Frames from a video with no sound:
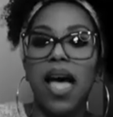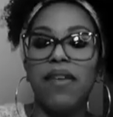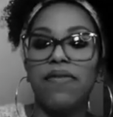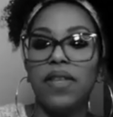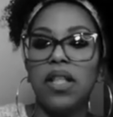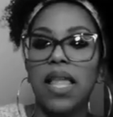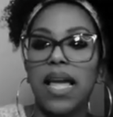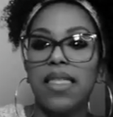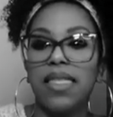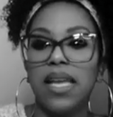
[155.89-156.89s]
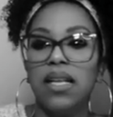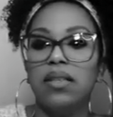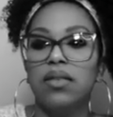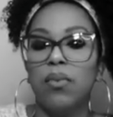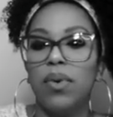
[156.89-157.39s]
I feel like
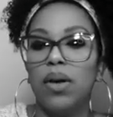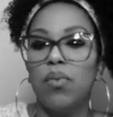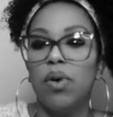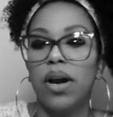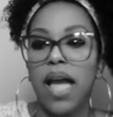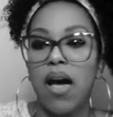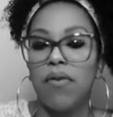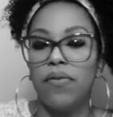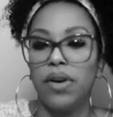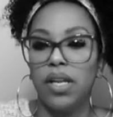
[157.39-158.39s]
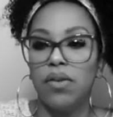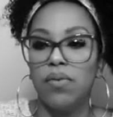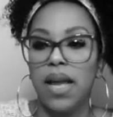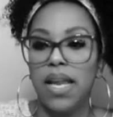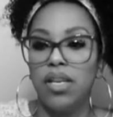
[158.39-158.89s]
things will work out for
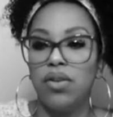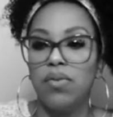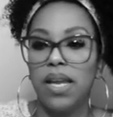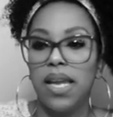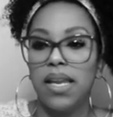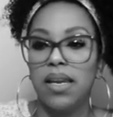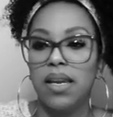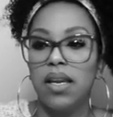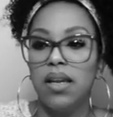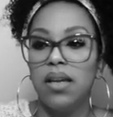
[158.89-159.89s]
you and you can